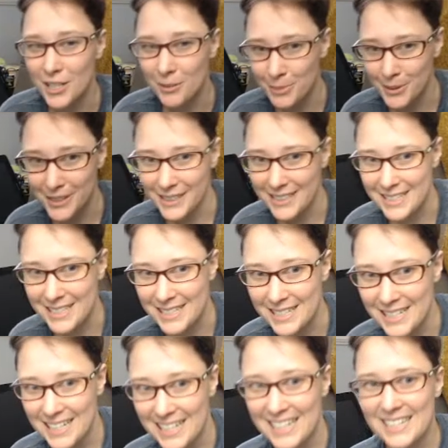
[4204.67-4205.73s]
to the police.
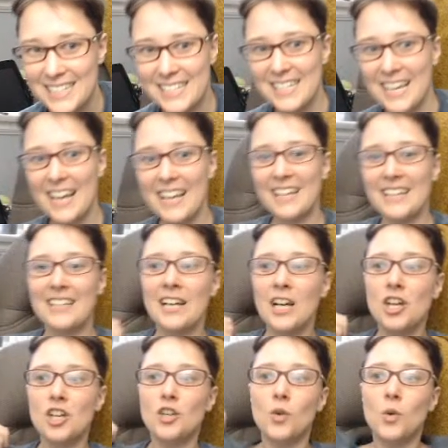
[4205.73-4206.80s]
It's saying
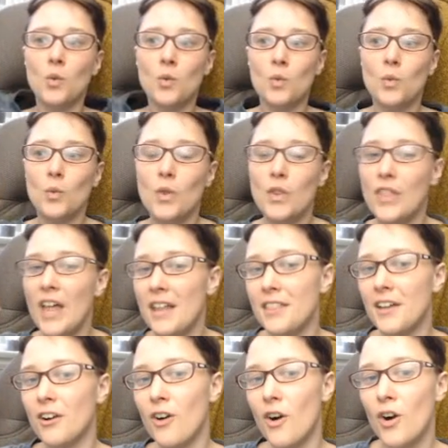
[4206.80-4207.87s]
that
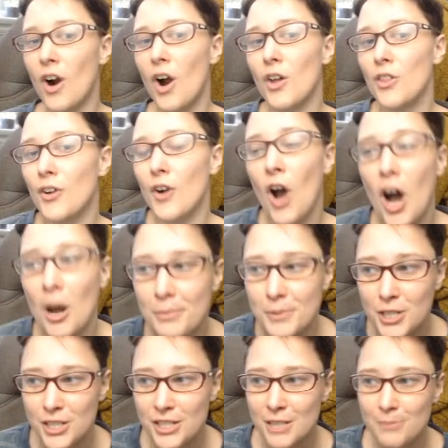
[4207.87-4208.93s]
there are other
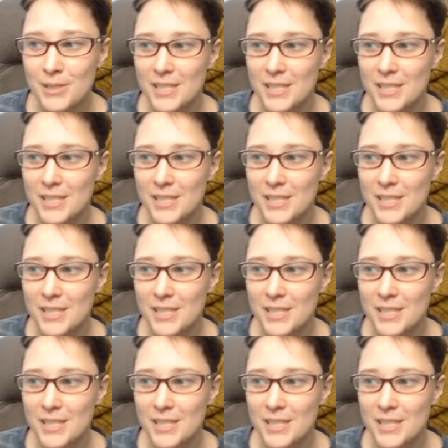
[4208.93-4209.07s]
options